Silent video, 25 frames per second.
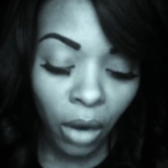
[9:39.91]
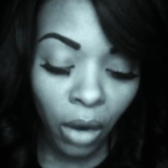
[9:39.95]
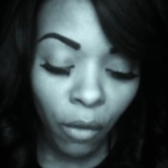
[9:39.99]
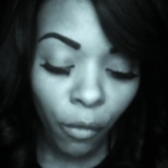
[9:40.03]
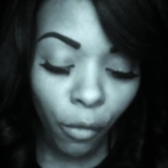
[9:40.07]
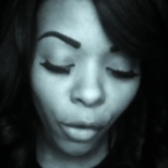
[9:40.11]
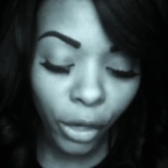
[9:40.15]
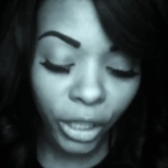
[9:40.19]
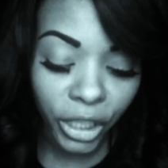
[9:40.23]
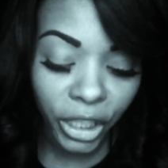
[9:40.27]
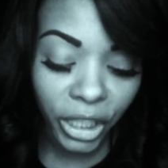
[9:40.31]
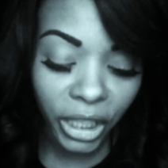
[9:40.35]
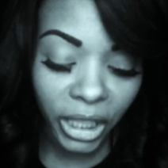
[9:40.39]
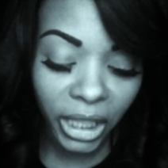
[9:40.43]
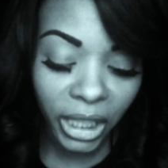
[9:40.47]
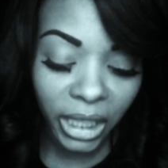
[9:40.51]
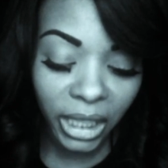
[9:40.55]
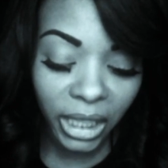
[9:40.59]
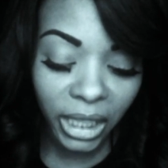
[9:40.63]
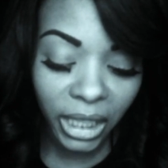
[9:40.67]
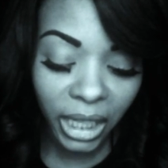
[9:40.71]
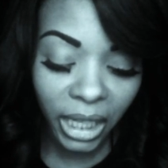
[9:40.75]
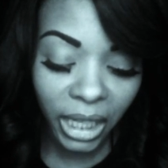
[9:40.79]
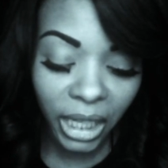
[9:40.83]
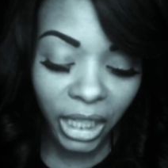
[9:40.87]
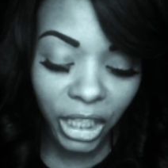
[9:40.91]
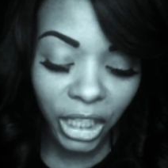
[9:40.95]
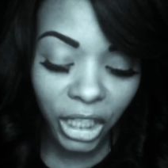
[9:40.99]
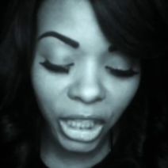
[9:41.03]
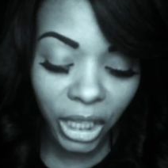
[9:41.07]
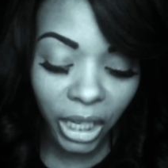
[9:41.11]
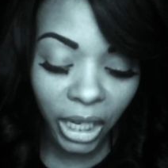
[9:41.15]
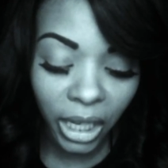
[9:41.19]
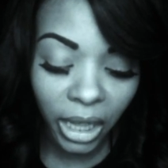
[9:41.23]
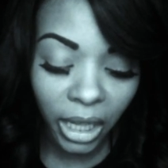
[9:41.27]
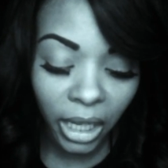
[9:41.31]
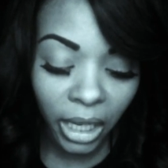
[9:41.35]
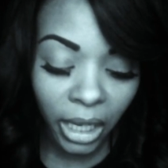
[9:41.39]
for she
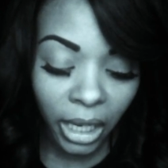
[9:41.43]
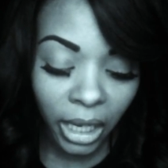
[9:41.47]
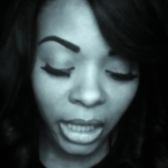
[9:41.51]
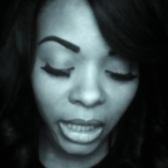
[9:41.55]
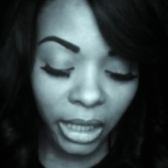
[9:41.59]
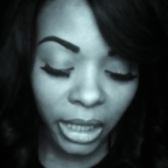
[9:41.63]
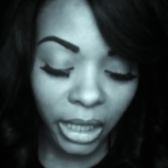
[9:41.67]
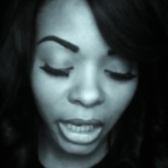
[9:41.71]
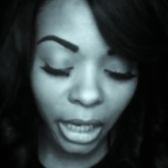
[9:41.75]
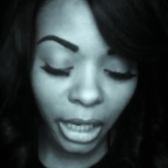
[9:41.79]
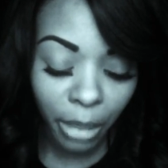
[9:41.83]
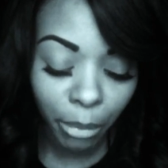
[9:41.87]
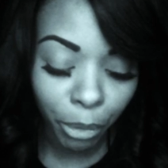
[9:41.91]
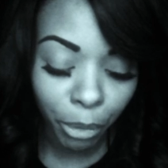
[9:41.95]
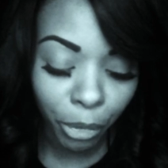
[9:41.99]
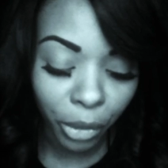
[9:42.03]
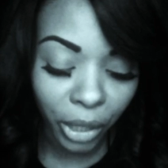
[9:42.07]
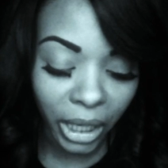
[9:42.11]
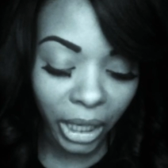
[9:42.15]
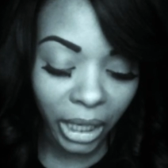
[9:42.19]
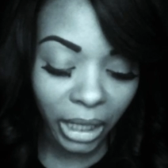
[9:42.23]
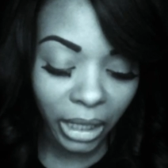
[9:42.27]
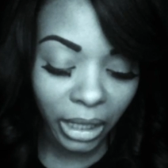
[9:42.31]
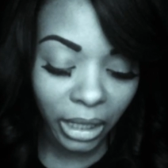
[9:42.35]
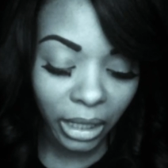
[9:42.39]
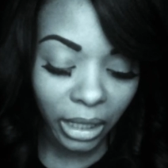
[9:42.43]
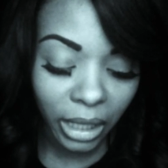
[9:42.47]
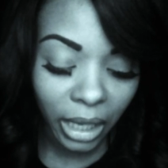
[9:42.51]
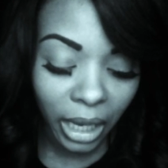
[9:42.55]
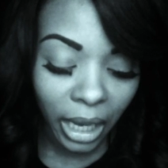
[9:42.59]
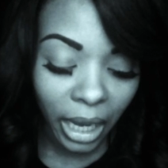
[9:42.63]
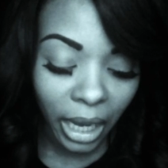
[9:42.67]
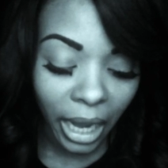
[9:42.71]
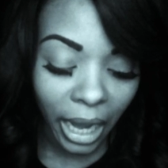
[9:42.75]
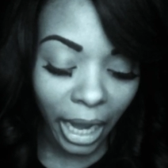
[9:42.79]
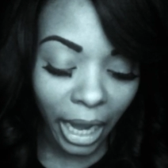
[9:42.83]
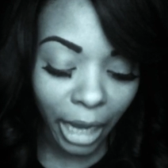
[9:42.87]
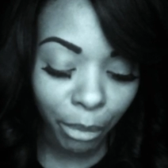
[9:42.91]
teacheth temperance
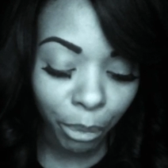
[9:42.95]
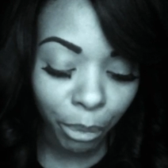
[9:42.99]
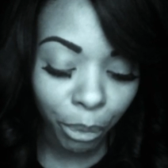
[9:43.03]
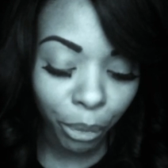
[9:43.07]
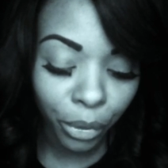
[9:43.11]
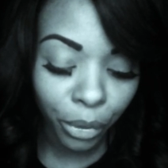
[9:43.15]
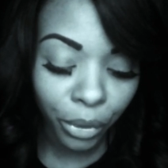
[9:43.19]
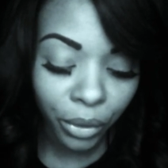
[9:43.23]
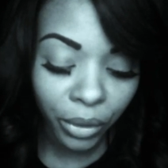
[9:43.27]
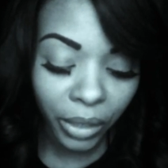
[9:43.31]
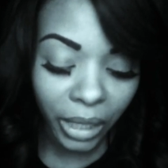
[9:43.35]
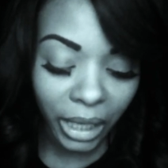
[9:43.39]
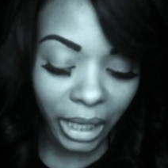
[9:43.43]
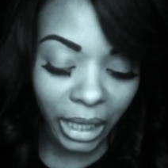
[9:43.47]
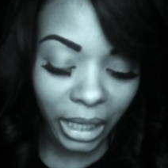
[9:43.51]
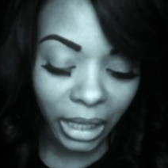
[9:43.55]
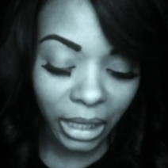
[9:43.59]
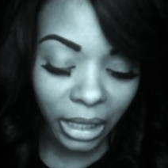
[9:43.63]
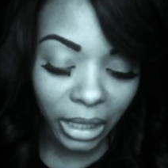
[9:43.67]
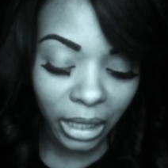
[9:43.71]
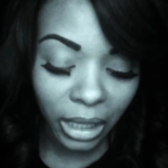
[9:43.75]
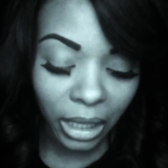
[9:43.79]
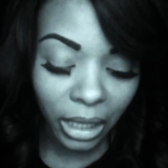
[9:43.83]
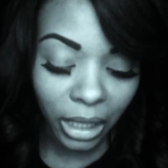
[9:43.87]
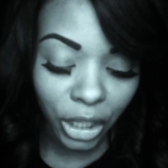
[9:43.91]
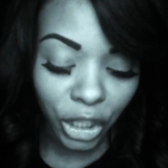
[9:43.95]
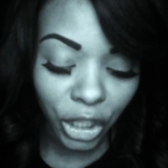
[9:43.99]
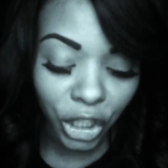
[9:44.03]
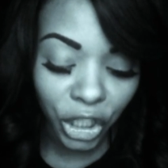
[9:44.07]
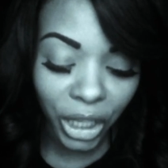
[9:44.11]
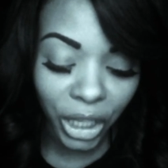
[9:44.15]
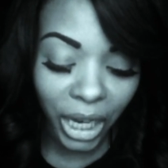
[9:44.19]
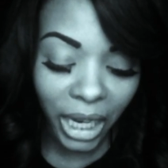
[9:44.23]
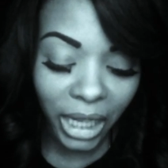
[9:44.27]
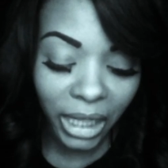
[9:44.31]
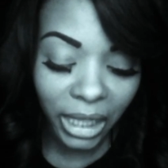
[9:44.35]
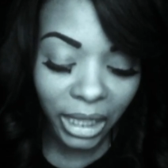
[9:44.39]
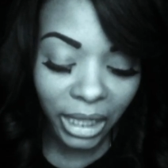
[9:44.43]
and prudence,
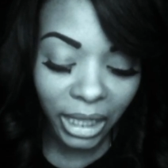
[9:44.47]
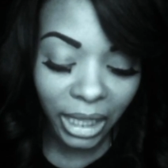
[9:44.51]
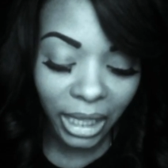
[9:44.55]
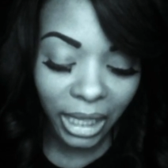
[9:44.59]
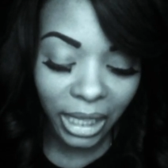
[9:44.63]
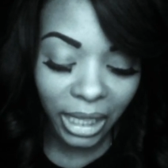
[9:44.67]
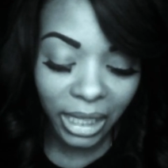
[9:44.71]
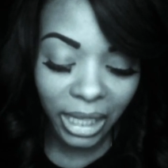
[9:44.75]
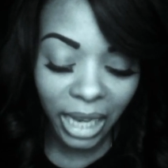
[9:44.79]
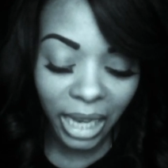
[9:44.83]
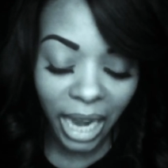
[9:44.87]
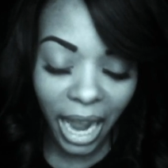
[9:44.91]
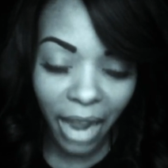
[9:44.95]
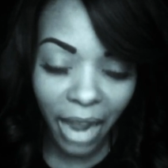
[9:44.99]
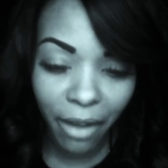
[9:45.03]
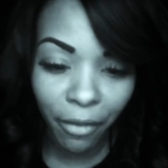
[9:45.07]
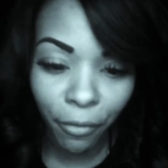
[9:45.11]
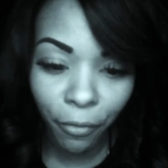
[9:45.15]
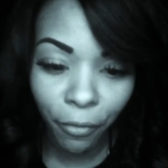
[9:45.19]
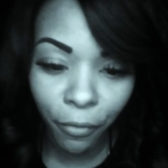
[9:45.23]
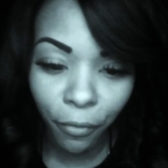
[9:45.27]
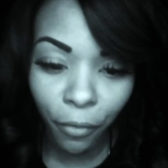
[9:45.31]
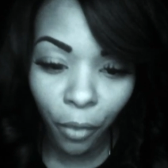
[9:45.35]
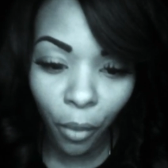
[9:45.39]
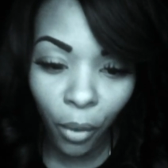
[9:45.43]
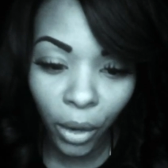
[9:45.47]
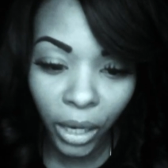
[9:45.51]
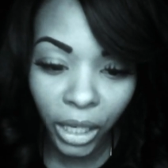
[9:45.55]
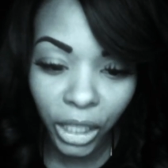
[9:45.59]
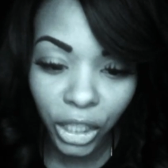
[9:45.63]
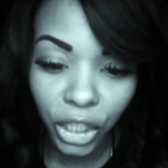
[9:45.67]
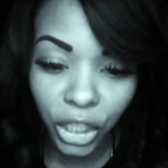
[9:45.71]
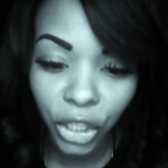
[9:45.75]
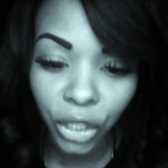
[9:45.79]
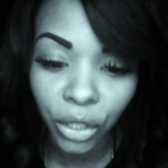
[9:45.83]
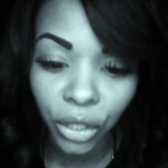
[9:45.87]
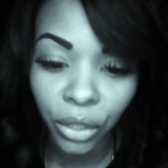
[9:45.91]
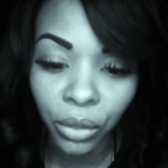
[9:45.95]
justice and
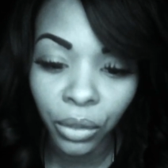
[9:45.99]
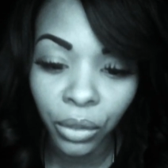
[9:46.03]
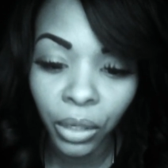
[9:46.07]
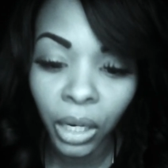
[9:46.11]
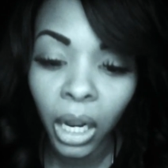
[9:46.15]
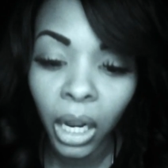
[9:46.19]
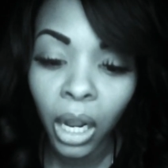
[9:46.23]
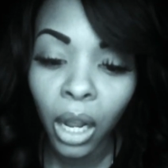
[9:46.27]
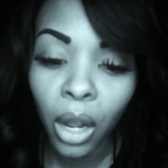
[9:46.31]
fortitude,